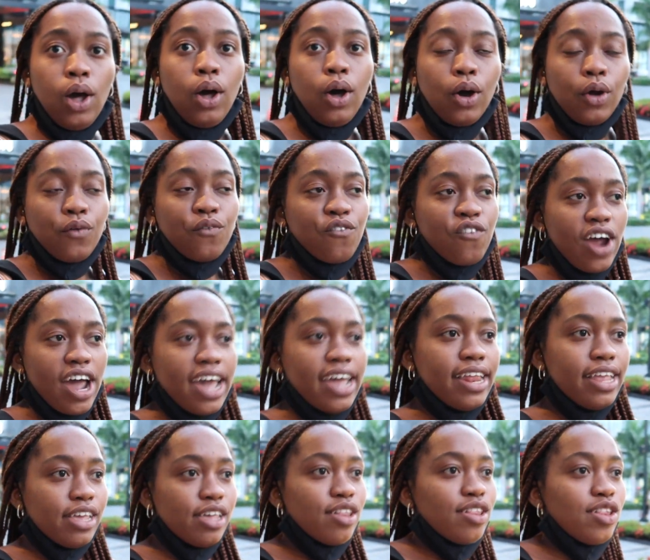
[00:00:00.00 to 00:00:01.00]

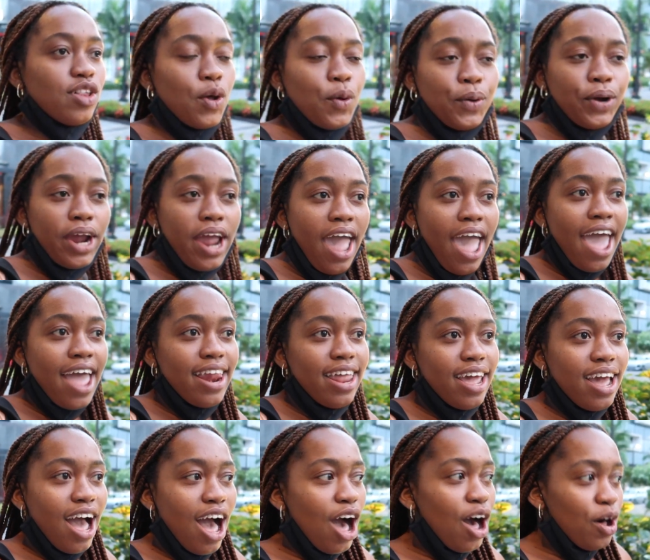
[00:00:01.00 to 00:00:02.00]
Alrighty, so we're
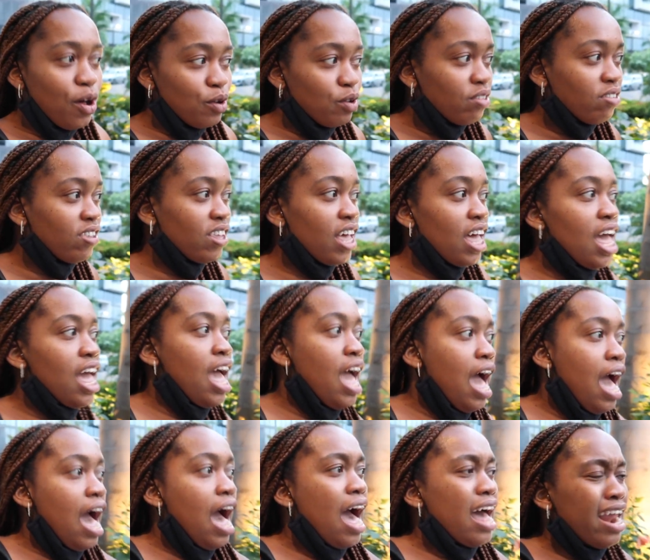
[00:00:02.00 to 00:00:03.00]
heading out
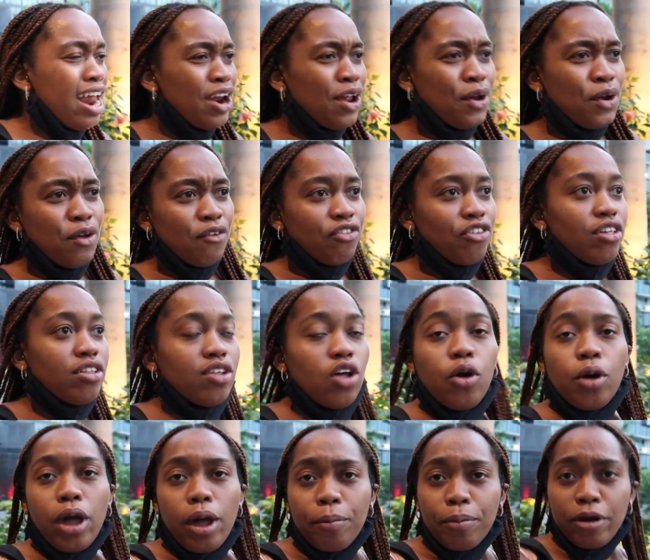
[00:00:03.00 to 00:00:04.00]
and I don't know if this,
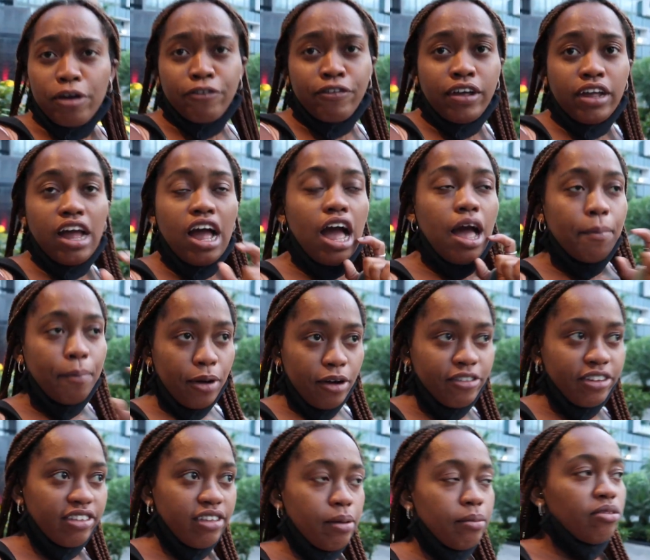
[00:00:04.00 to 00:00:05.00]
okay,
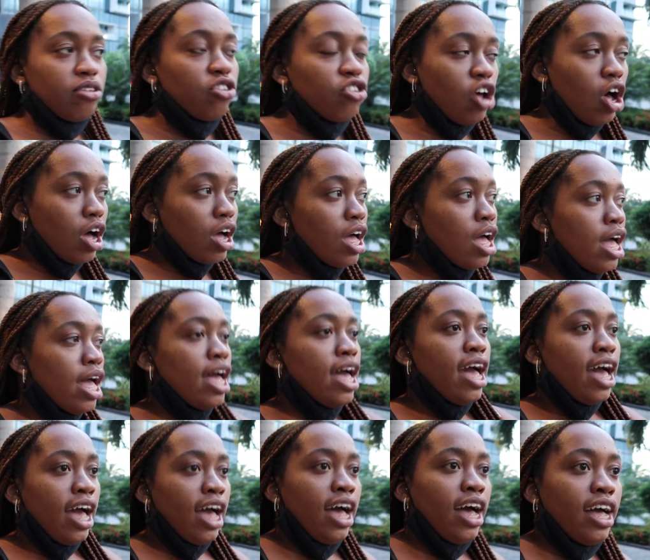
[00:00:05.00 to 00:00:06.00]
perfect time to talk.
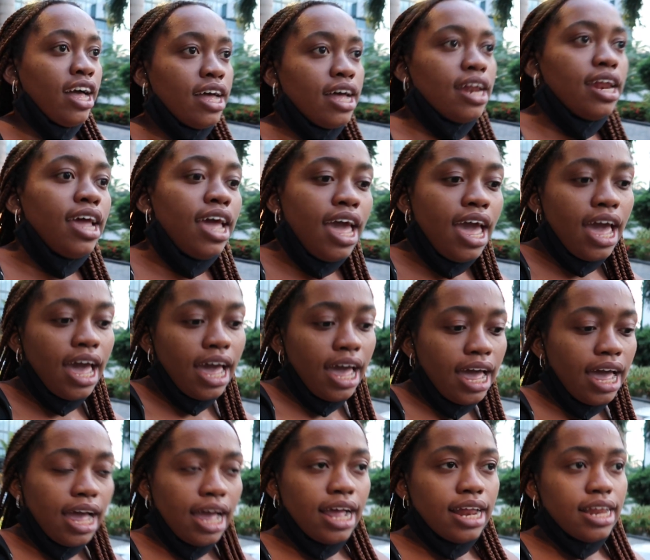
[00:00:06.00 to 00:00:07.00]
I'm gonna
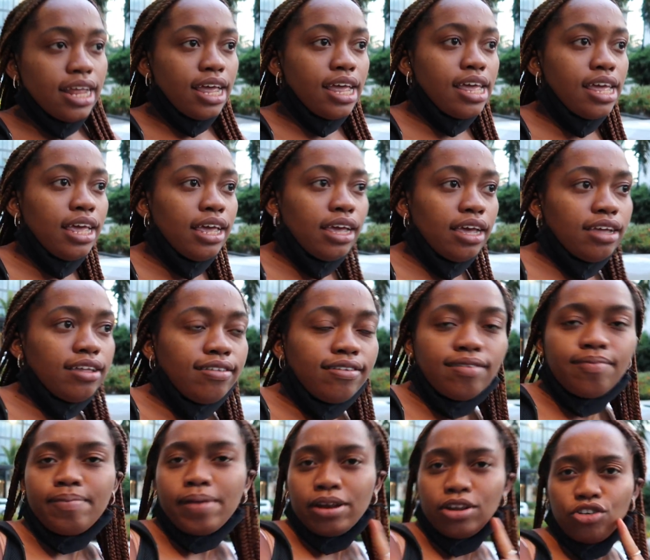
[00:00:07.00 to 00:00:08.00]
head
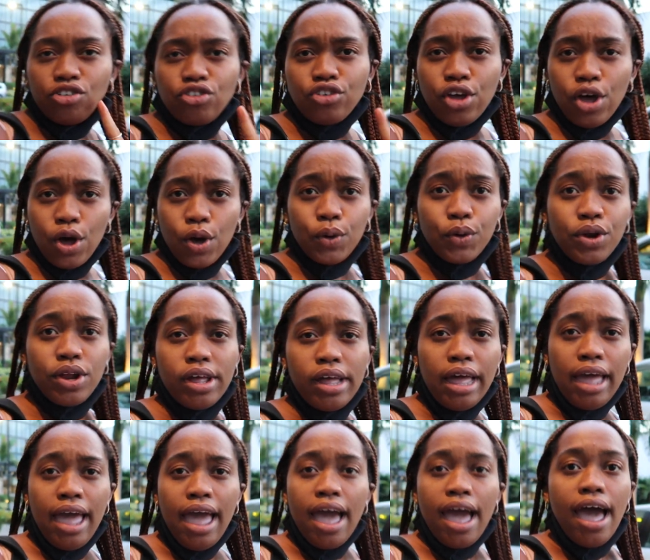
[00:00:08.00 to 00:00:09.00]
into Spanish Town
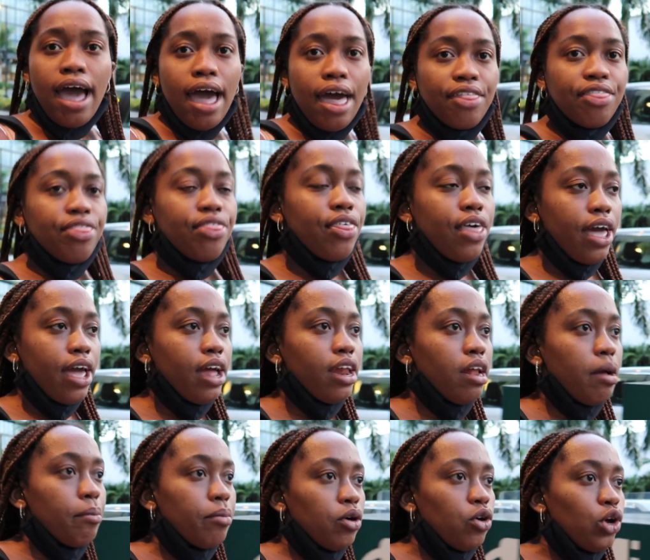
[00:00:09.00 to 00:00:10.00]
and
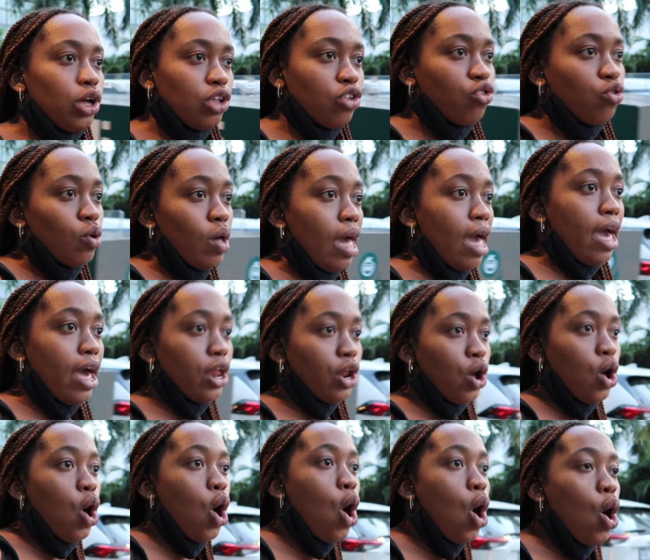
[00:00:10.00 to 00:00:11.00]
then I'm going to head
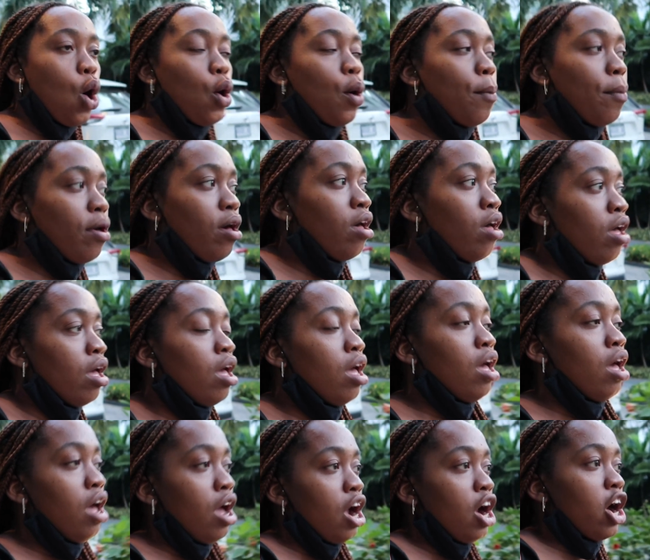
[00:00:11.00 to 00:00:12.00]
home.
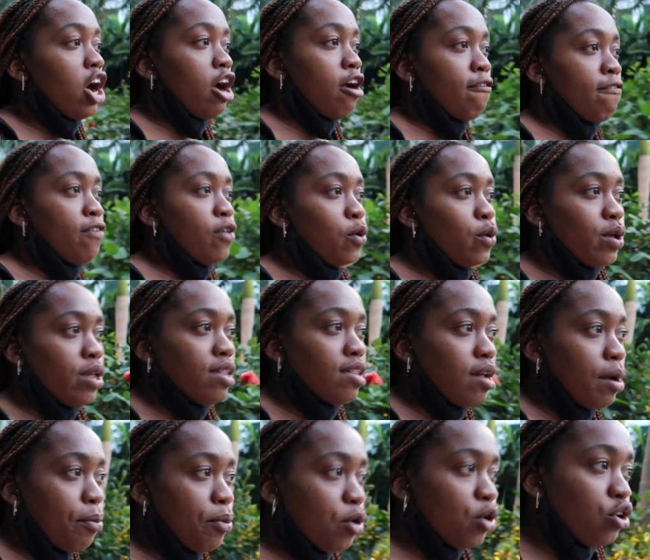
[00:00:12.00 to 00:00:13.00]
Curfew
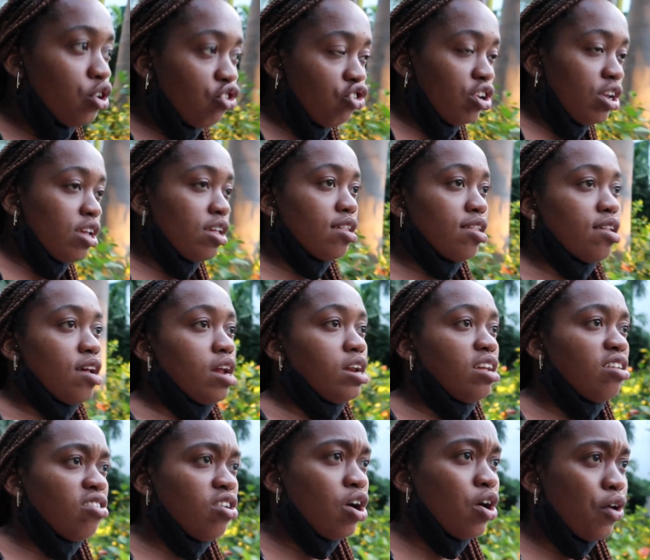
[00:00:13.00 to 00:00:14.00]
is approaching, so I
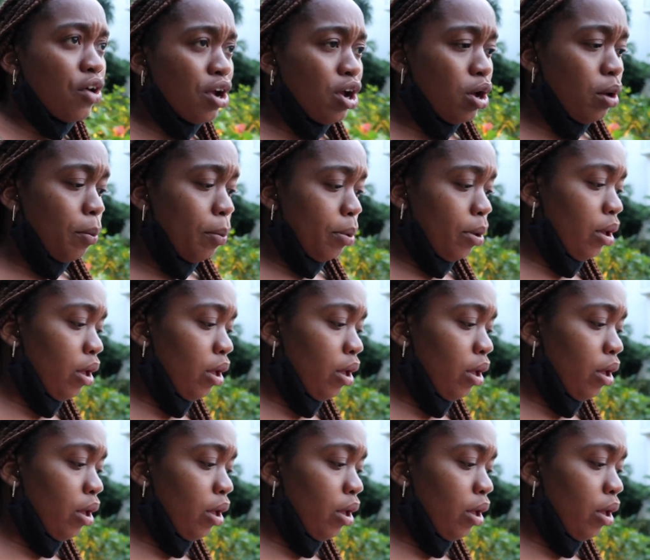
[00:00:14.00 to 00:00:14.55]
need to hurry up.